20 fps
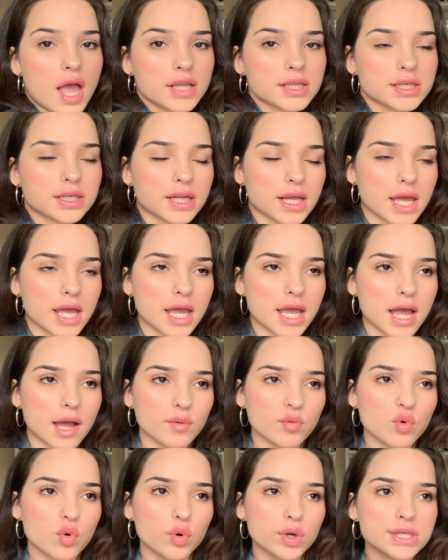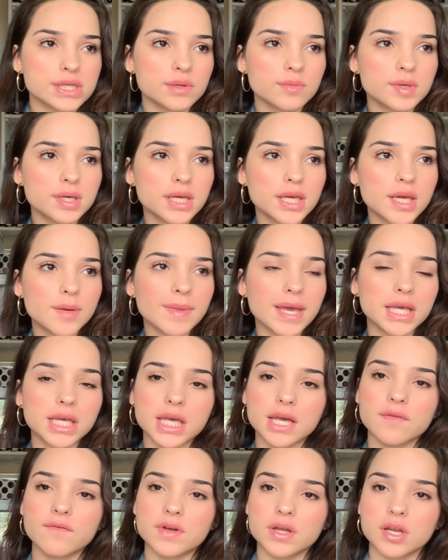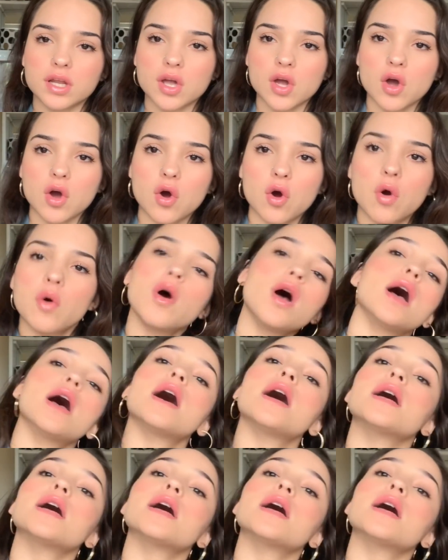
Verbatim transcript: today I'm going to be making a video